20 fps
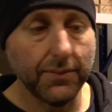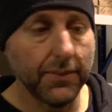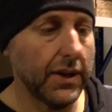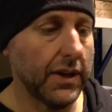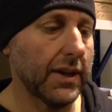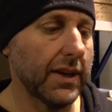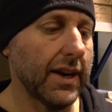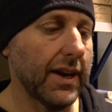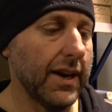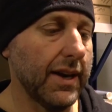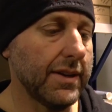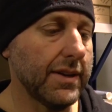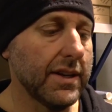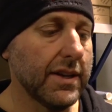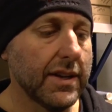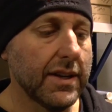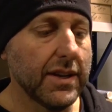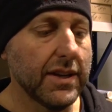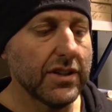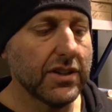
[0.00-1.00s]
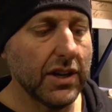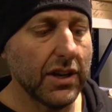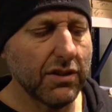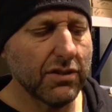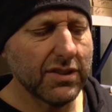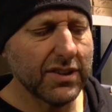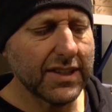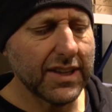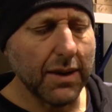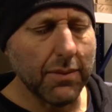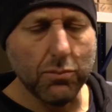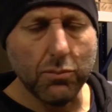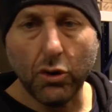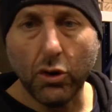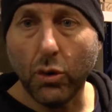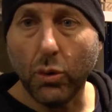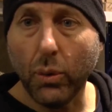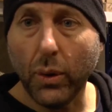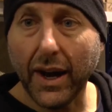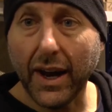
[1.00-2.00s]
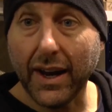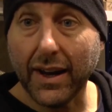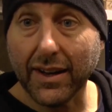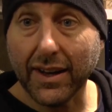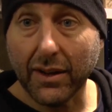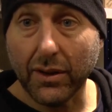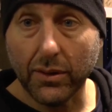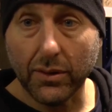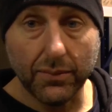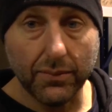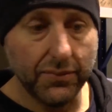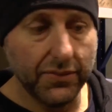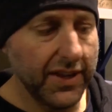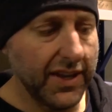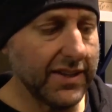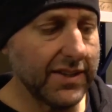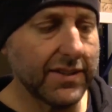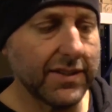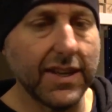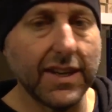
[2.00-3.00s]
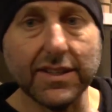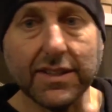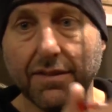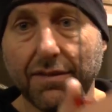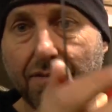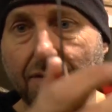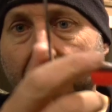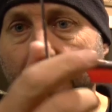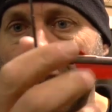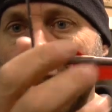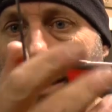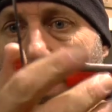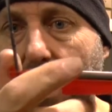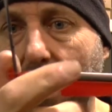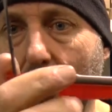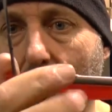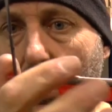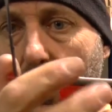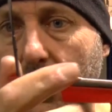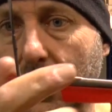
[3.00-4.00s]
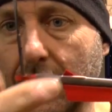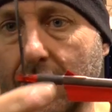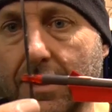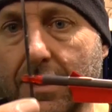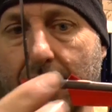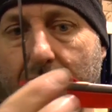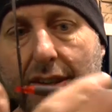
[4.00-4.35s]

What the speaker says: Okay, so you just get more wear. Now these are feathered arrows.